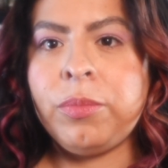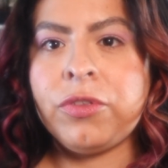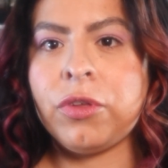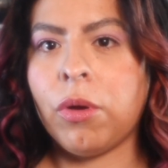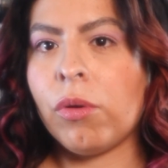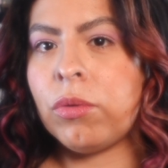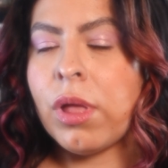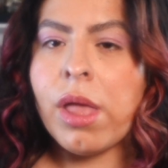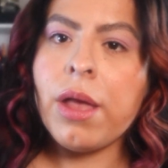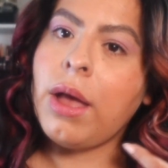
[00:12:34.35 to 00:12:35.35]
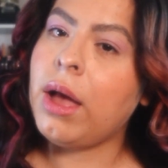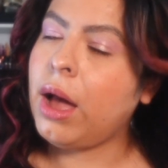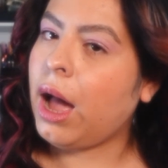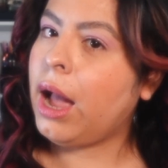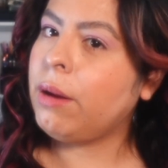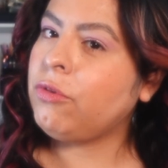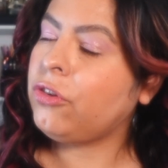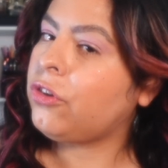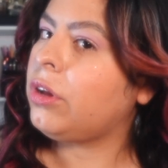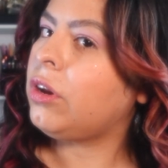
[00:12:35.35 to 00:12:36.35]
So I'm
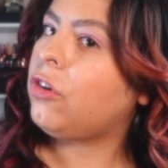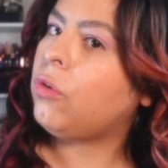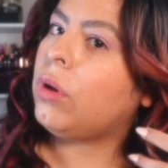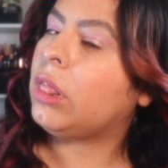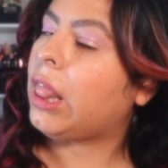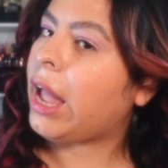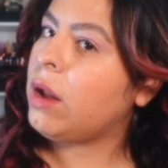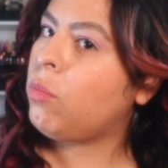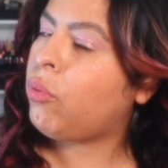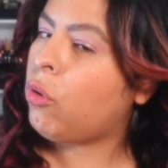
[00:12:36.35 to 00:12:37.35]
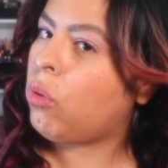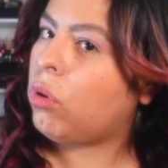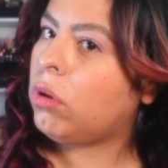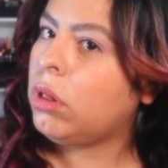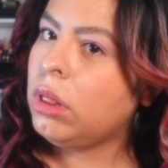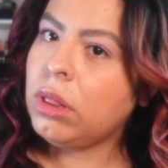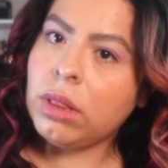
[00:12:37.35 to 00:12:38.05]
just gonna do a light pull,